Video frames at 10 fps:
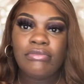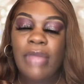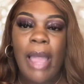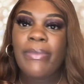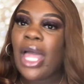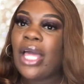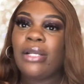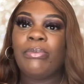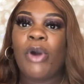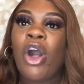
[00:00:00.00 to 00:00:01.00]
I'm
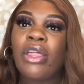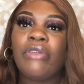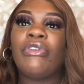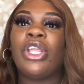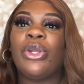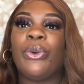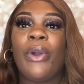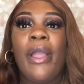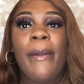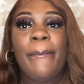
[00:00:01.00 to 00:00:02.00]
not bothering you.
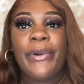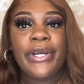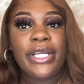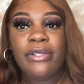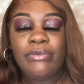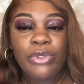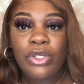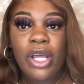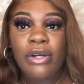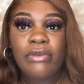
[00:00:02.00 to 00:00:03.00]
But, you
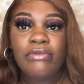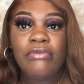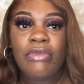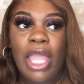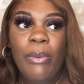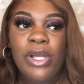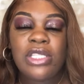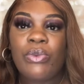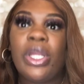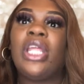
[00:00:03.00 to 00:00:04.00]
know, they
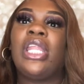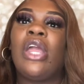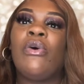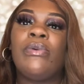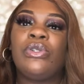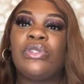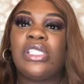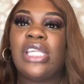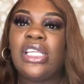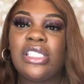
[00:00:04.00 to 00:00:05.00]
wasn't with it. They always used to
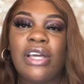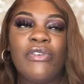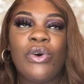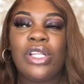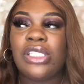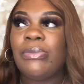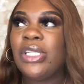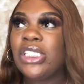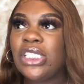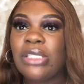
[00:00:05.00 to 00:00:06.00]
say stuff, call us
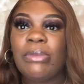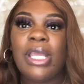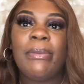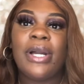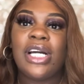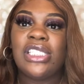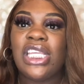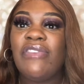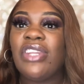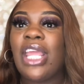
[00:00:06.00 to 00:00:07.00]
bitches, mean muggers.
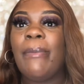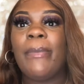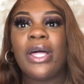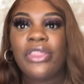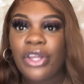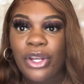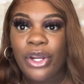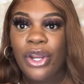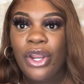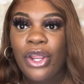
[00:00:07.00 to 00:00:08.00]
Even a
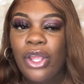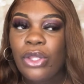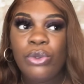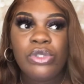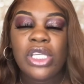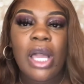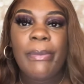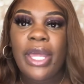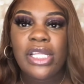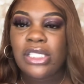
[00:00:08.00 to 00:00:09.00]
mother used to
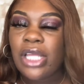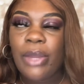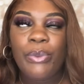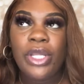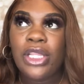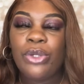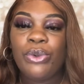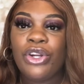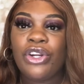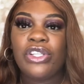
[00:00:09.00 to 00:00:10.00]
come at us like, we little
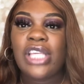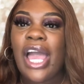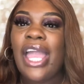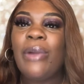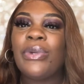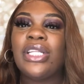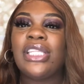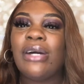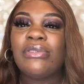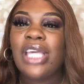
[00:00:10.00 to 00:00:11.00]
girls. I hate when
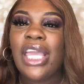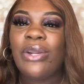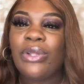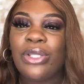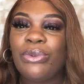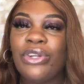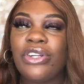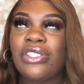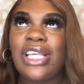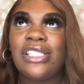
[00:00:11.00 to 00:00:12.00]
adults hate on little
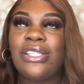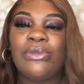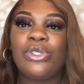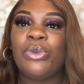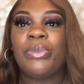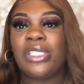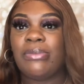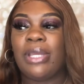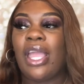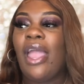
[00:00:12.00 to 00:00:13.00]
girls. That's so stupid
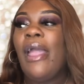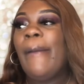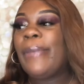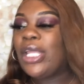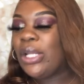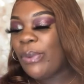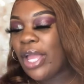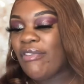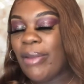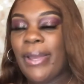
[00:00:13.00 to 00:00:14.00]
to me. But
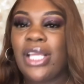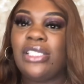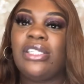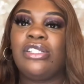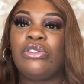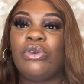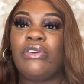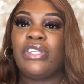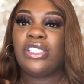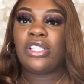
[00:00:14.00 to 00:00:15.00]
anyway, right back into the
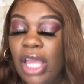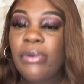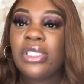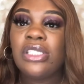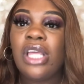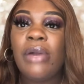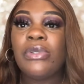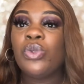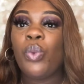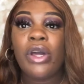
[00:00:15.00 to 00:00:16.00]
stories. It
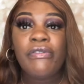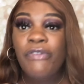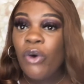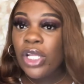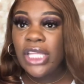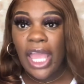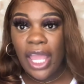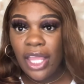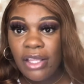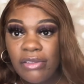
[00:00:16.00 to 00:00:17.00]
was one fall
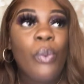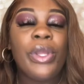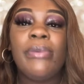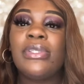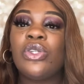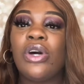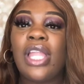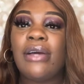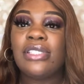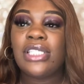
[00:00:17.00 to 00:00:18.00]
day. We was all
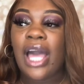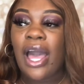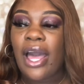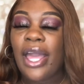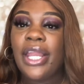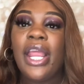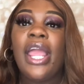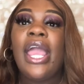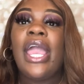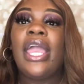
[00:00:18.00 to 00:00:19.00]
outside.
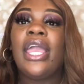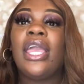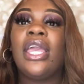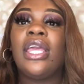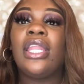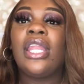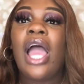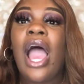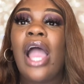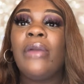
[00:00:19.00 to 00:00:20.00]
And
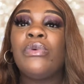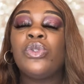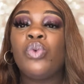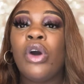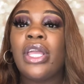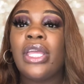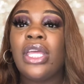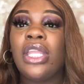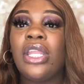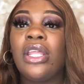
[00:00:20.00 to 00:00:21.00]
I was
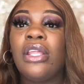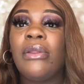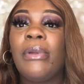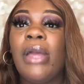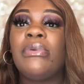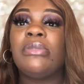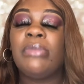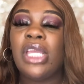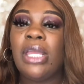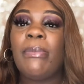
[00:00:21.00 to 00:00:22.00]
walking. It was
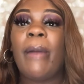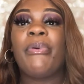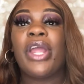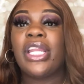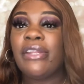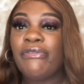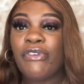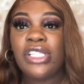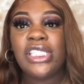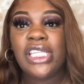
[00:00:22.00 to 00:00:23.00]
me, my pregnant
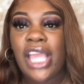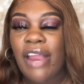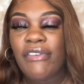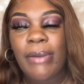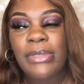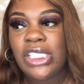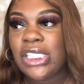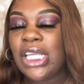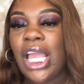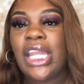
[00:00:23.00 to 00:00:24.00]
friend Tiara. I'm gonna
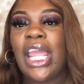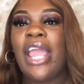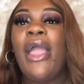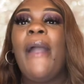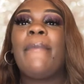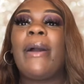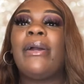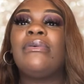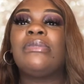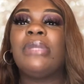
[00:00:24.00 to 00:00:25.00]
just say her name.
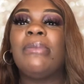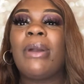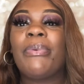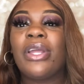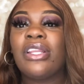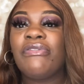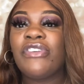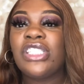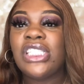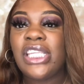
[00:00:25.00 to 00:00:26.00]
It was me, my pregnant
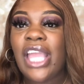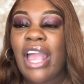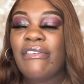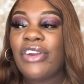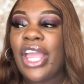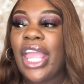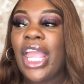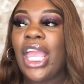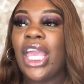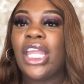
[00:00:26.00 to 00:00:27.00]
friend Tiara,
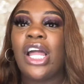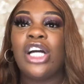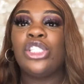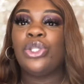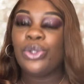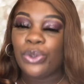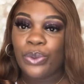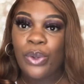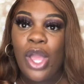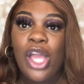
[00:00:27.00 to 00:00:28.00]
and her
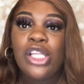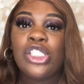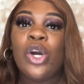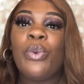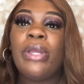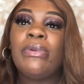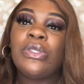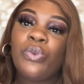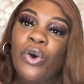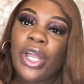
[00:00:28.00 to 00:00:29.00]
dude. So we
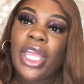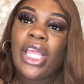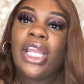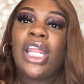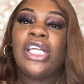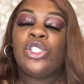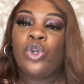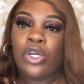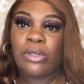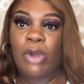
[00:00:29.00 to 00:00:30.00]
was walking
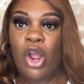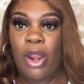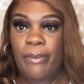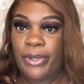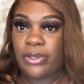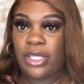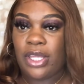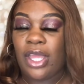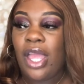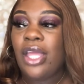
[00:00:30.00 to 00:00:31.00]
towards my aunt
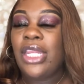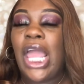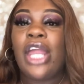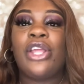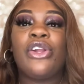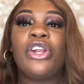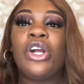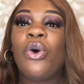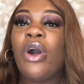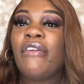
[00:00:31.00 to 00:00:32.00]
building. Now the girl
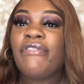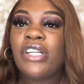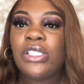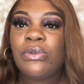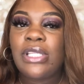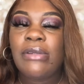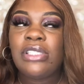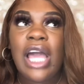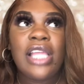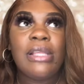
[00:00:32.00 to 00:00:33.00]
and all her friends was
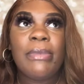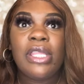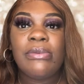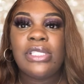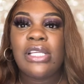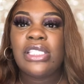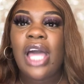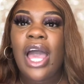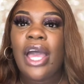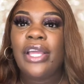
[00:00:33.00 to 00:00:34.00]
outside. The mother was
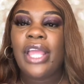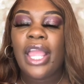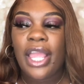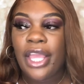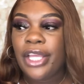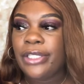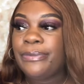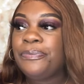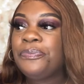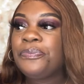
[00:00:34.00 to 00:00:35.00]
outside, and